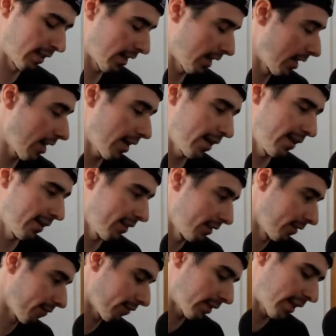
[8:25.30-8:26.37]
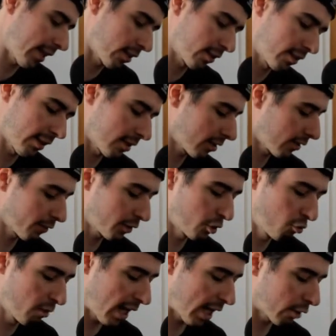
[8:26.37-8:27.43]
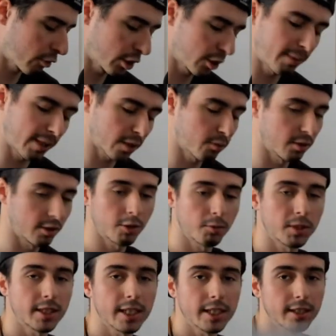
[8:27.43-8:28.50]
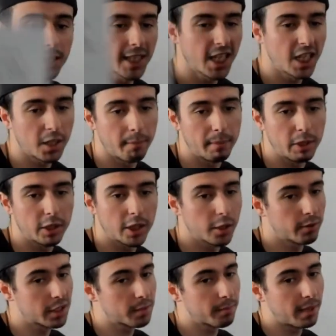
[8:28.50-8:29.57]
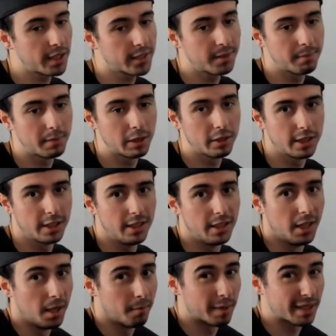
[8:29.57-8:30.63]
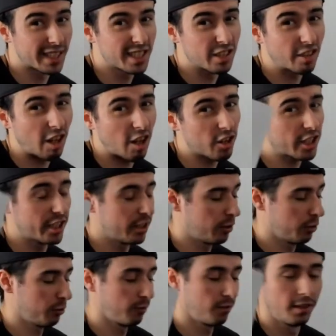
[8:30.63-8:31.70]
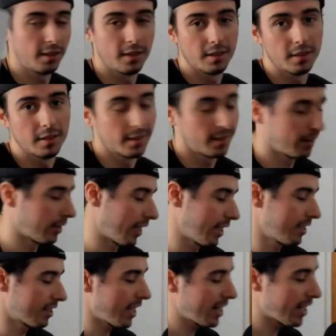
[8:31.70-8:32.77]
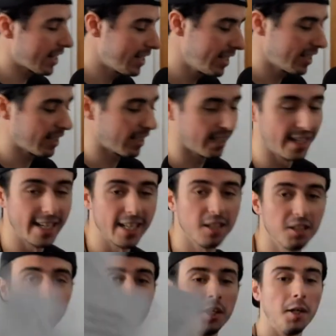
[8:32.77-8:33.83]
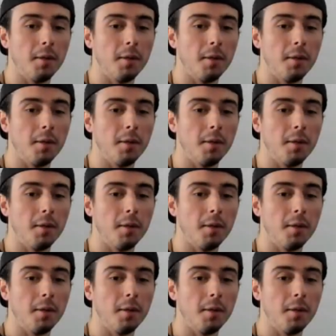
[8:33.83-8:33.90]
And hey, that's something you got to respect when someone takes accountability and responsibility, but they stalking you. They say they need to heal,